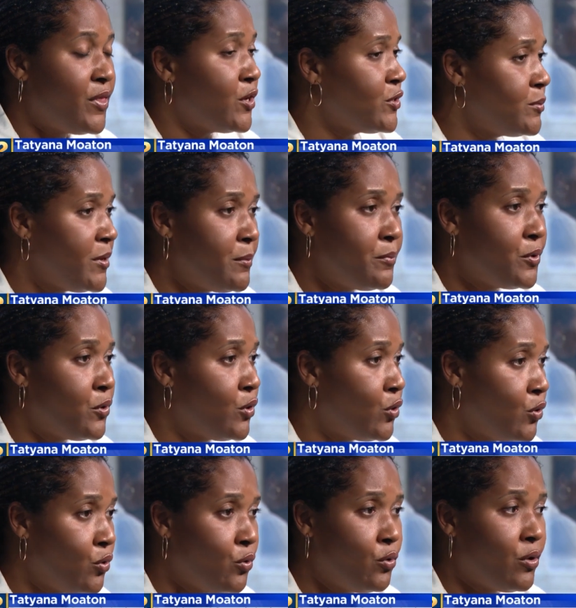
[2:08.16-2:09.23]
those people
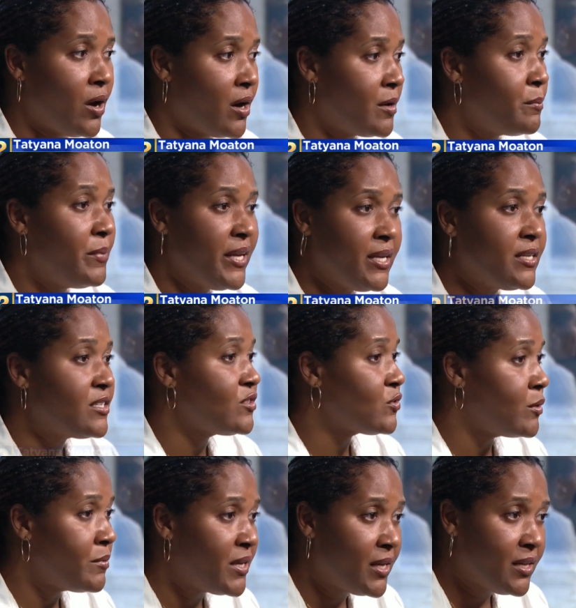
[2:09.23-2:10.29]
who are being
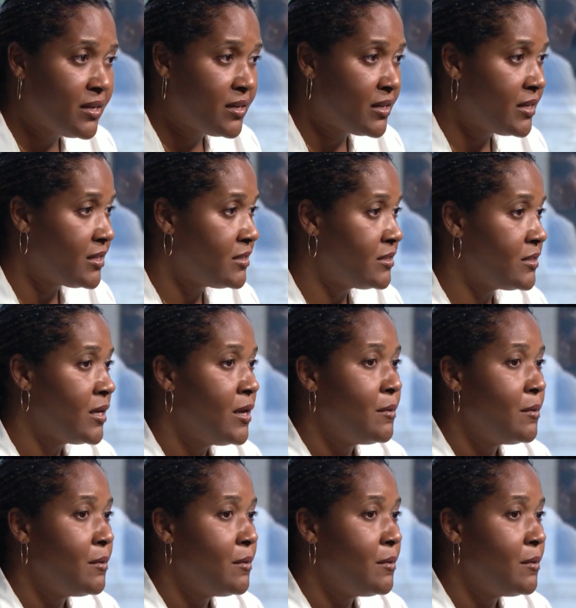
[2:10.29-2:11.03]
discriminated against,